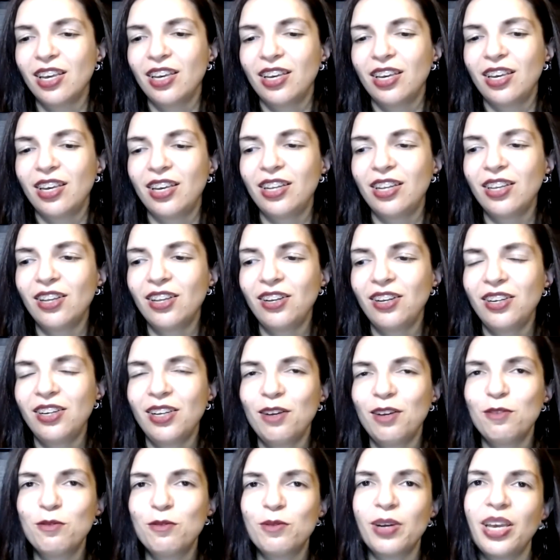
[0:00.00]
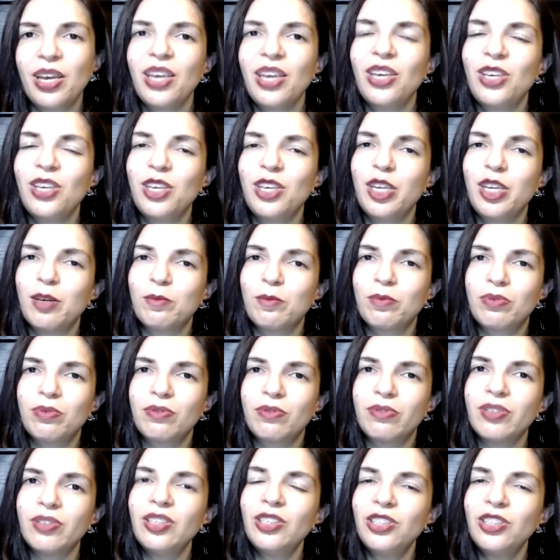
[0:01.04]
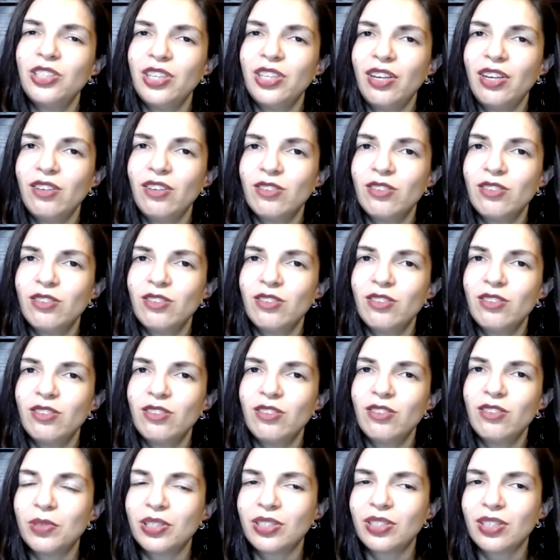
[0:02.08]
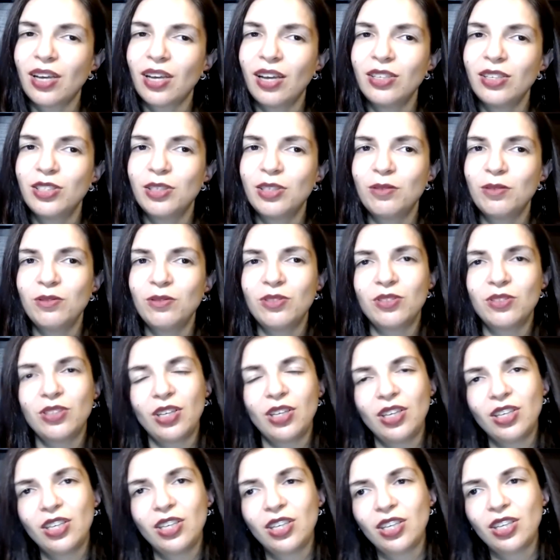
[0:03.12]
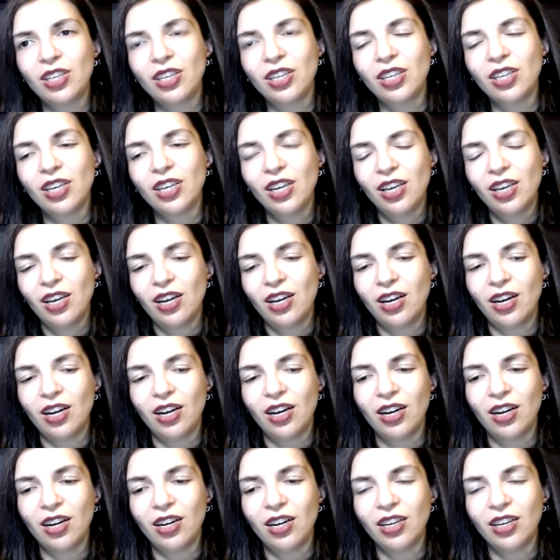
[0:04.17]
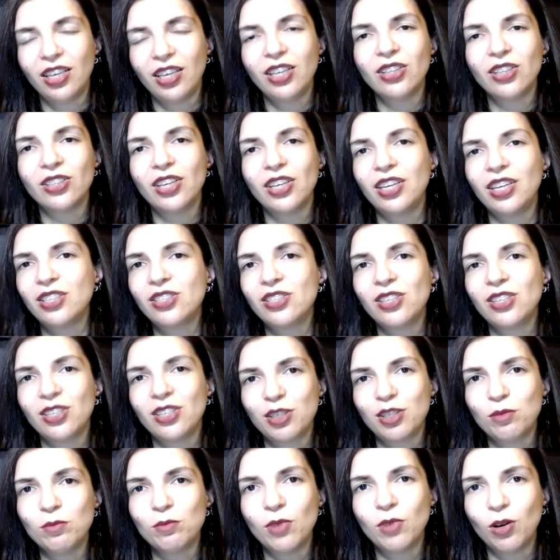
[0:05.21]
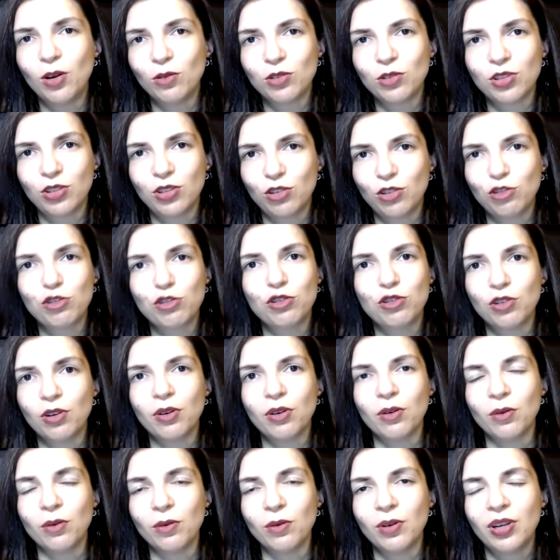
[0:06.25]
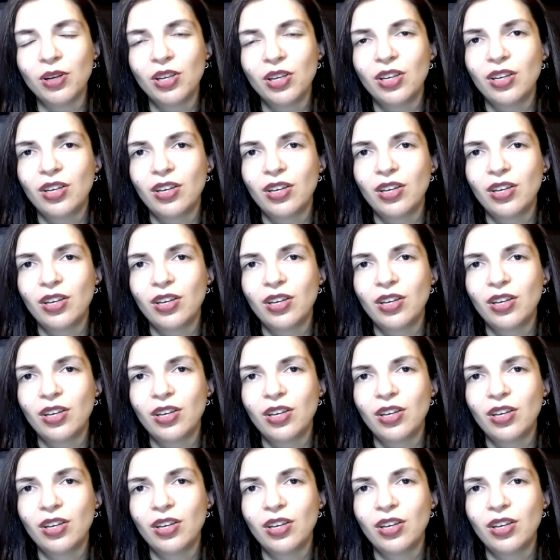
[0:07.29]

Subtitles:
Edgar, in a way, he appreciates them, but I don't think he lets his emotions show,